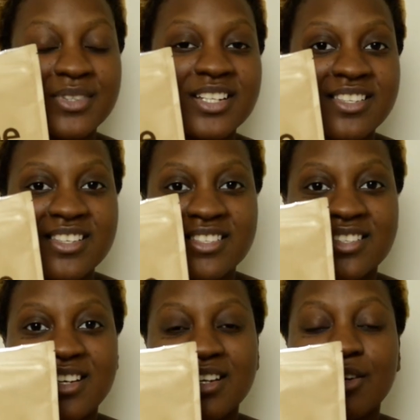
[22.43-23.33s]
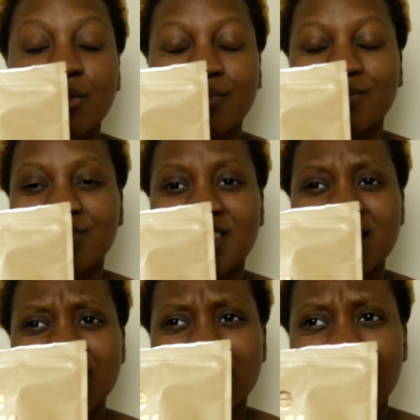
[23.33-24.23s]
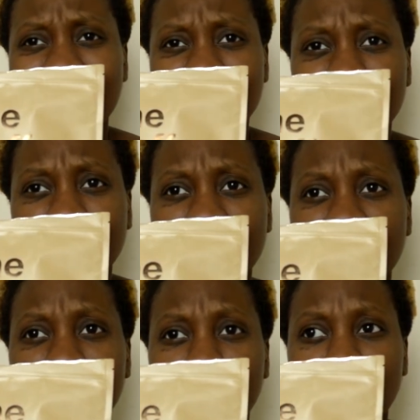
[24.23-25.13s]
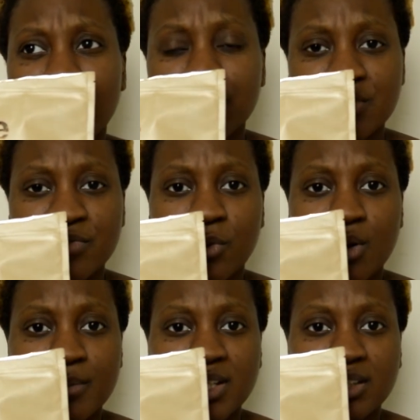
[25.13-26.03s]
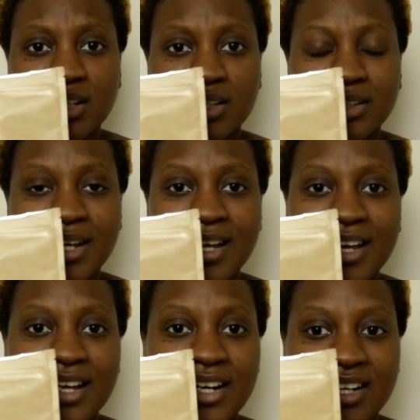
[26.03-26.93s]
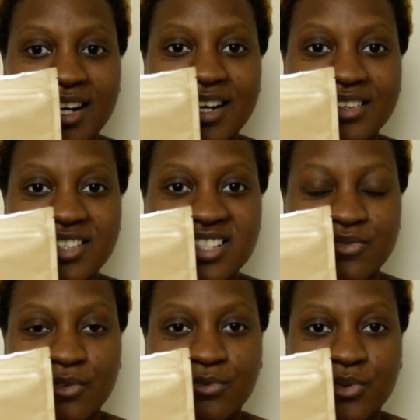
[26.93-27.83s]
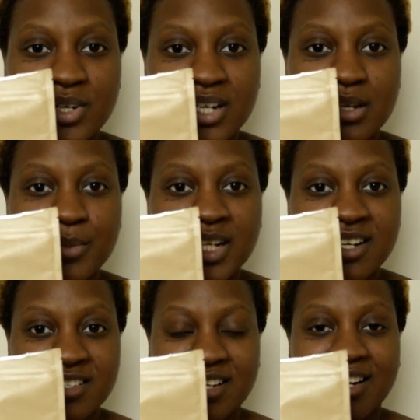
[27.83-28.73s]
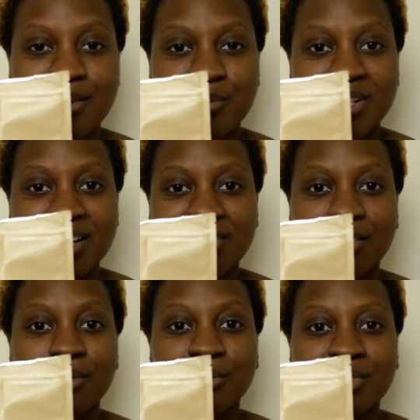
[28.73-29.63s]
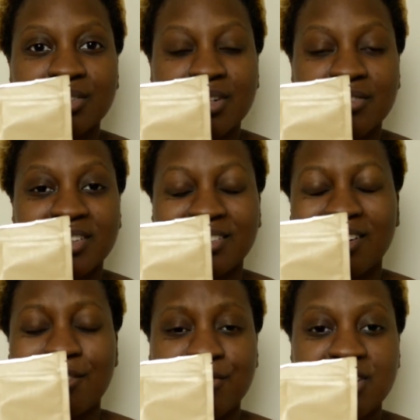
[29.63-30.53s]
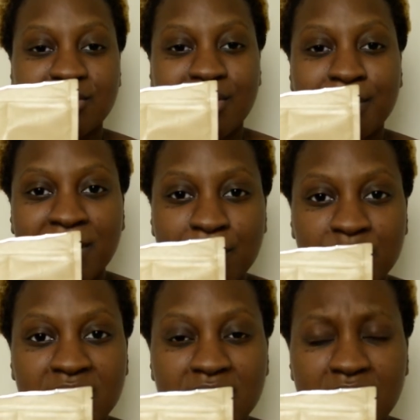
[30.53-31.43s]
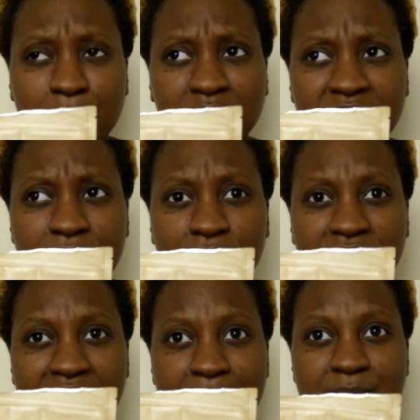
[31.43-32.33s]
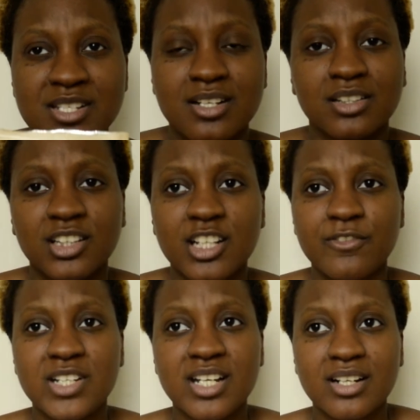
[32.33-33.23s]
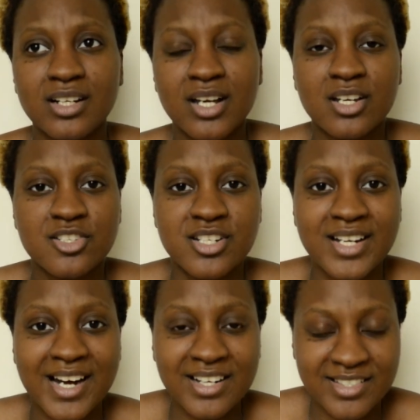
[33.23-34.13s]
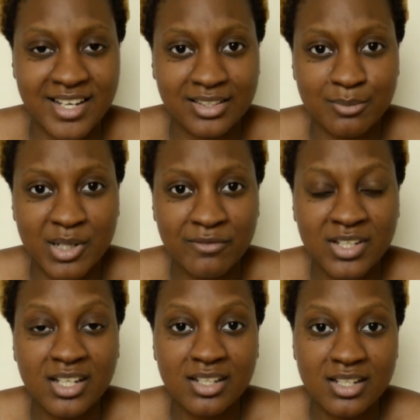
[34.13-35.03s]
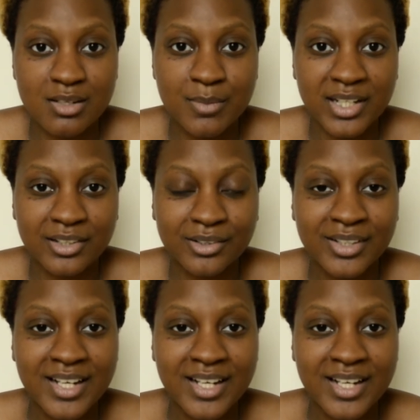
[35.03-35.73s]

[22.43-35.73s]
This is the this is actually the rose formula and I got this for free because the company, the owner of the coffee scrub company, I believe her name is Olivia, she contacted me via email